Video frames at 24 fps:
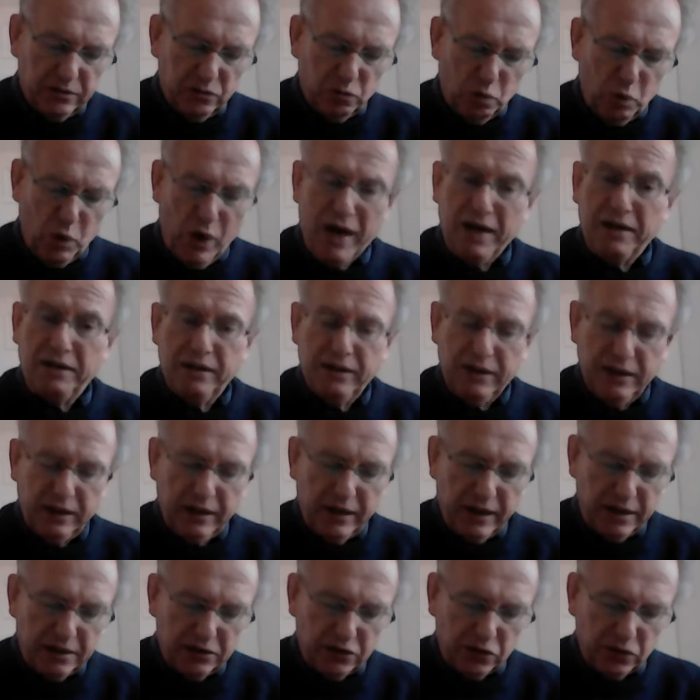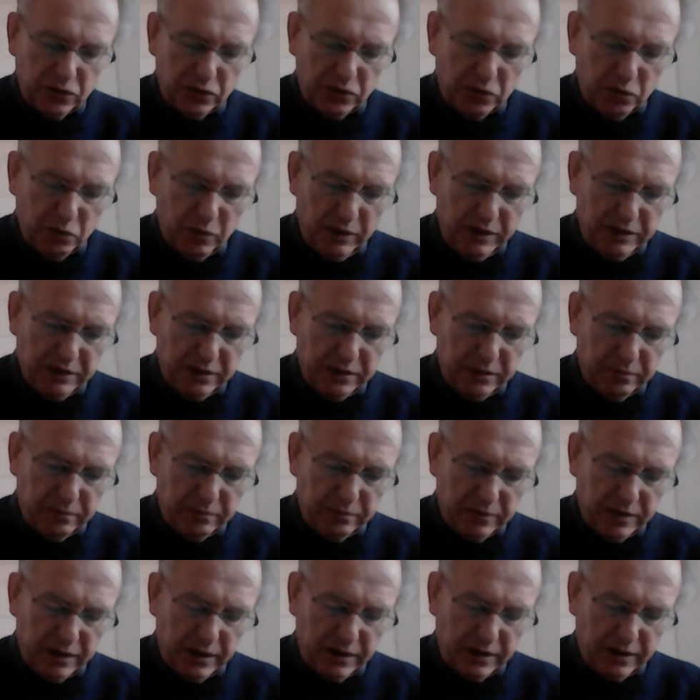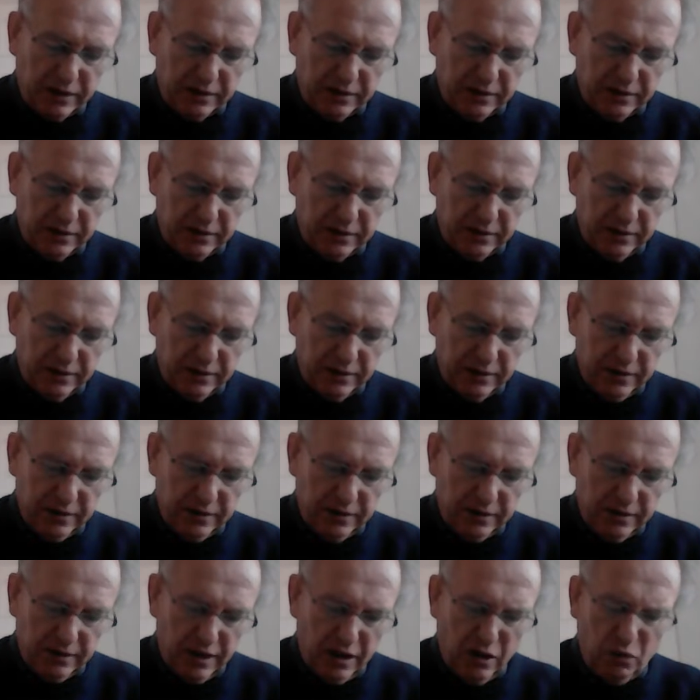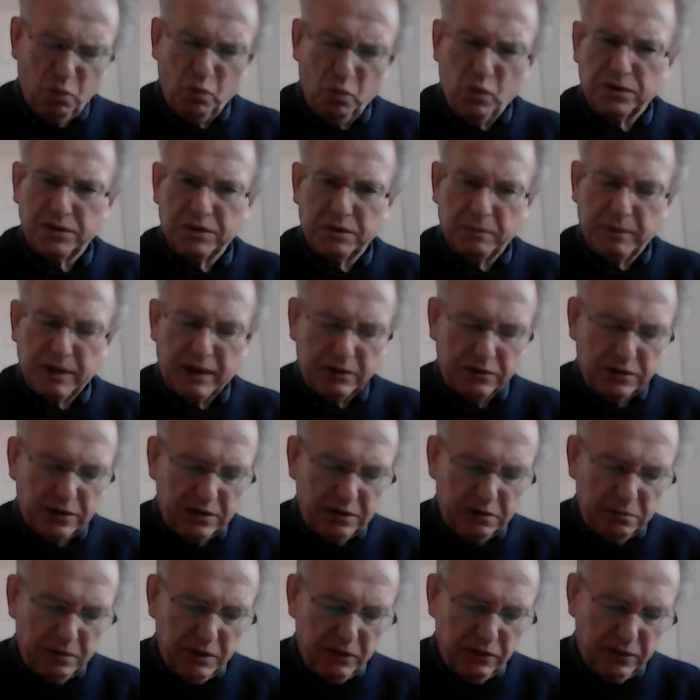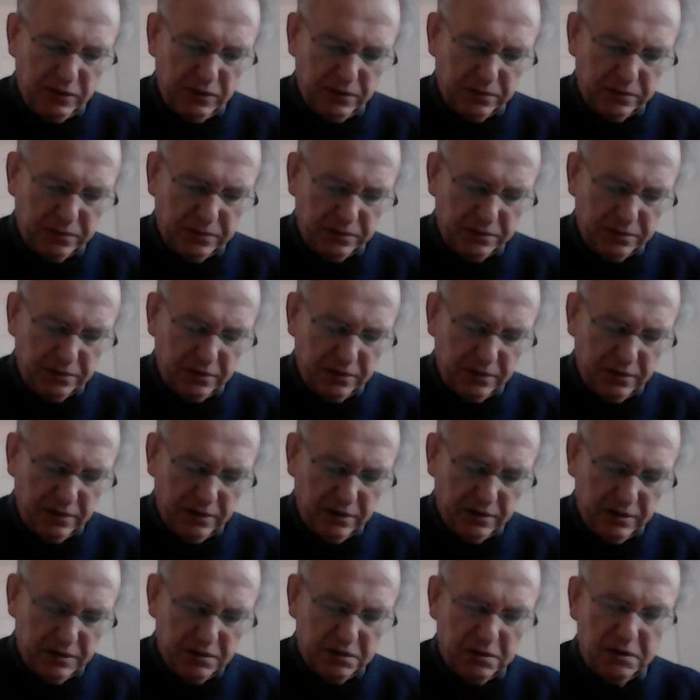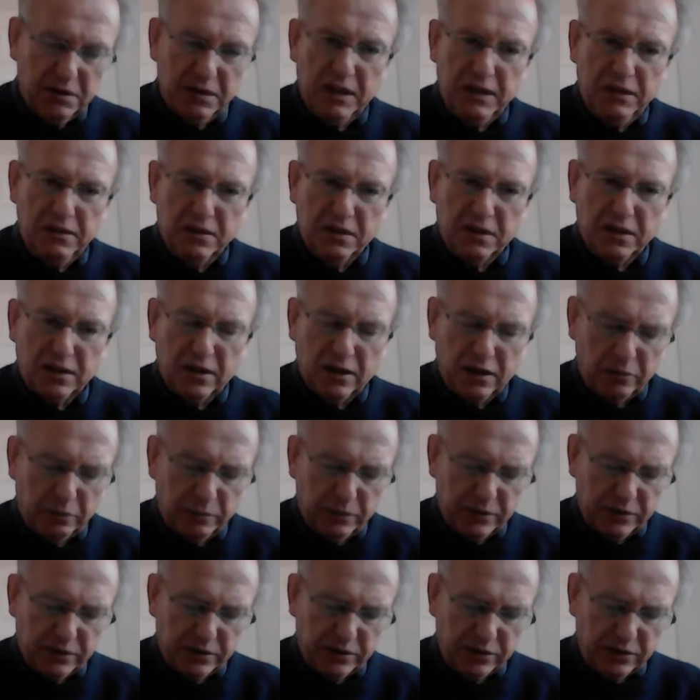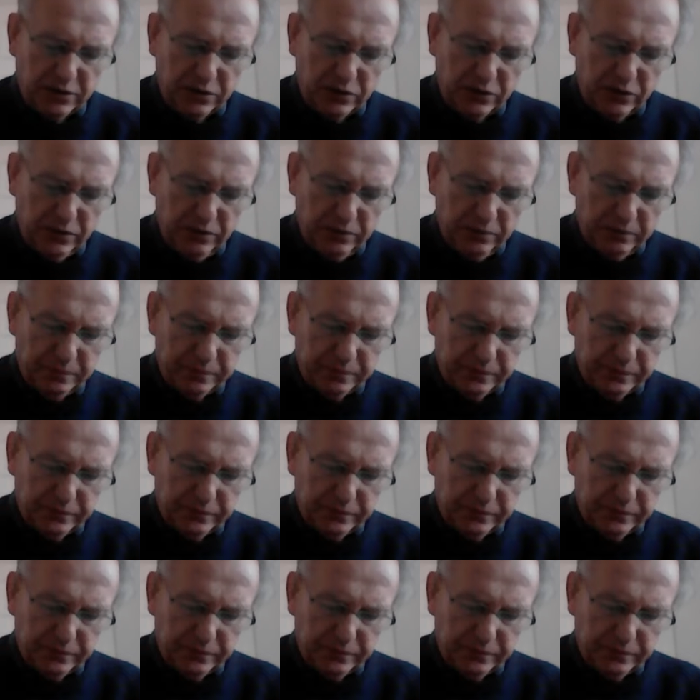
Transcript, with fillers: Where did he get such wisdom? they asked. And what about his miracles? Isn't he the carpenter's son?